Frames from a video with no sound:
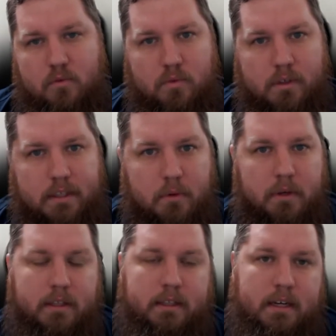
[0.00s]
really
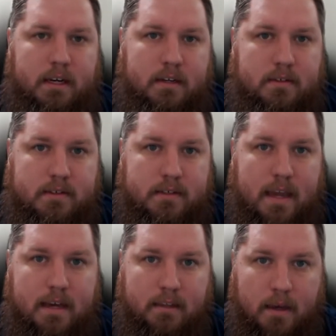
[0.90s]
quickly needed to
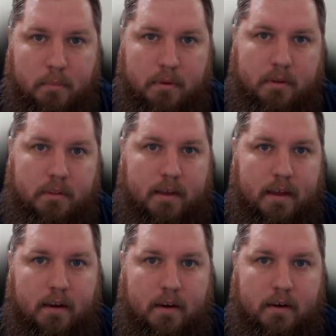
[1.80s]
scale up
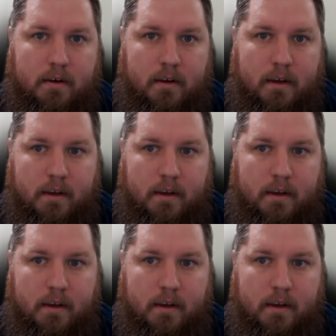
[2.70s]
their